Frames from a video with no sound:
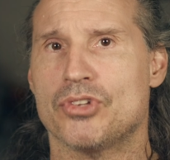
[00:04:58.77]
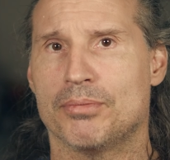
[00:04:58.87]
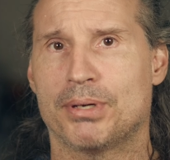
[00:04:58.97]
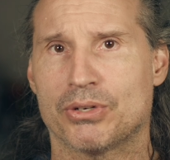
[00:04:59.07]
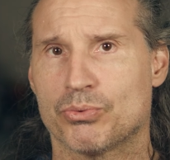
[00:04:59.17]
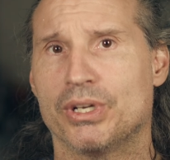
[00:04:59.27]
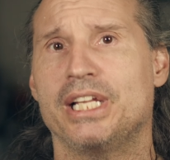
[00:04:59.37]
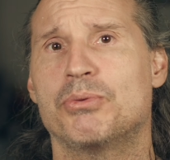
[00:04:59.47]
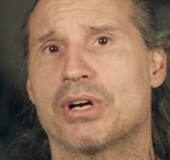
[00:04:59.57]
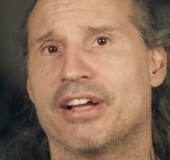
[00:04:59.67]
But
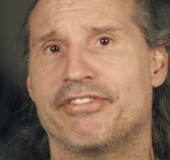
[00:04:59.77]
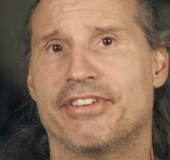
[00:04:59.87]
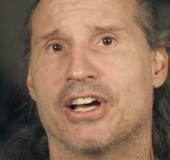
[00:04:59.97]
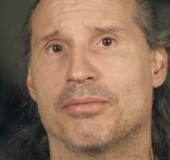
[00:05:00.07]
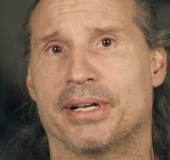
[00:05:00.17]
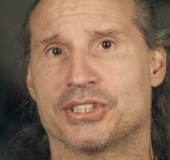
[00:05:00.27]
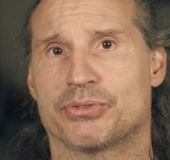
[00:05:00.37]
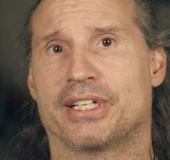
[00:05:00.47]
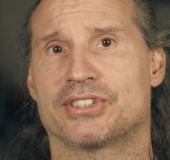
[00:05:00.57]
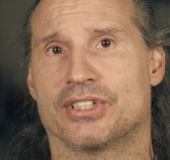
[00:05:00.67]
really where I found my
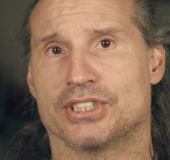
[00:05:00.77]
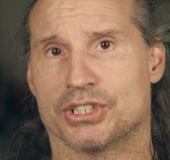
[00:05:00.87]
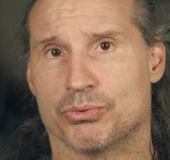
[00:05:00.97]
strength started to